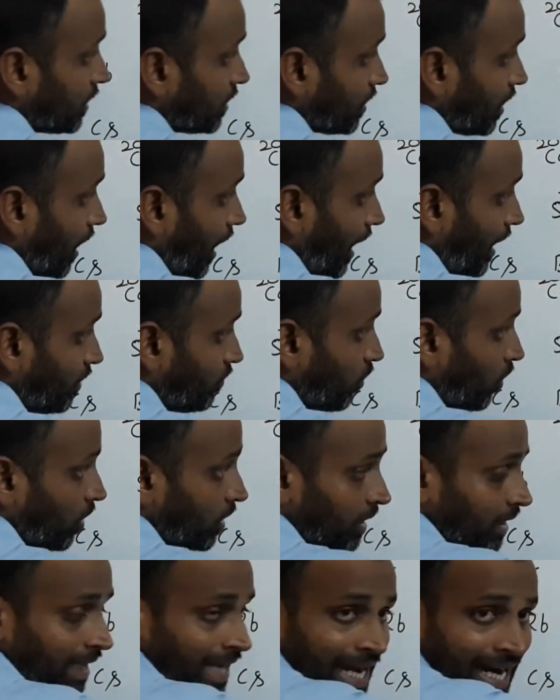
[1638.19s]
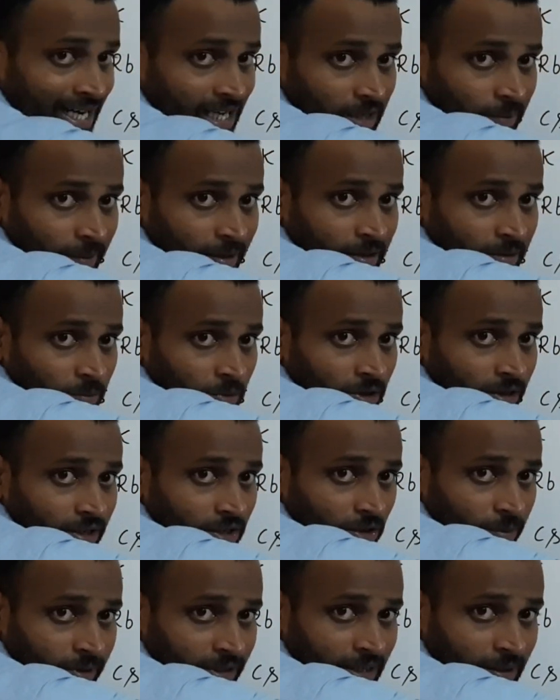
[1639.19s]
I want cadmium
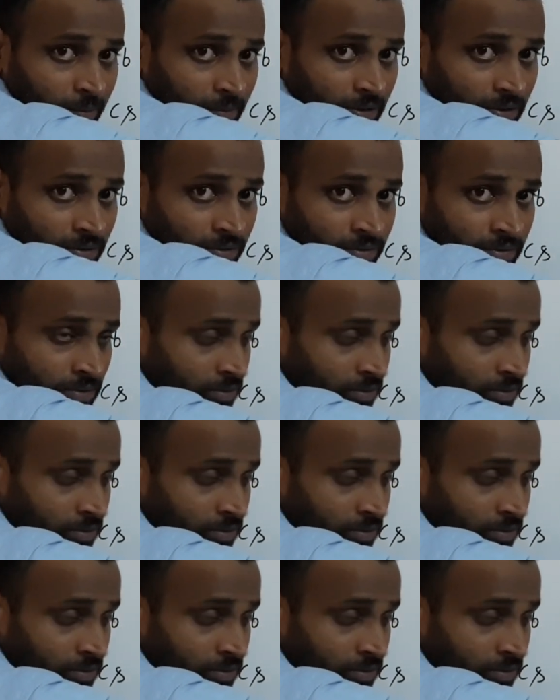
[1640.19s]
atomic number.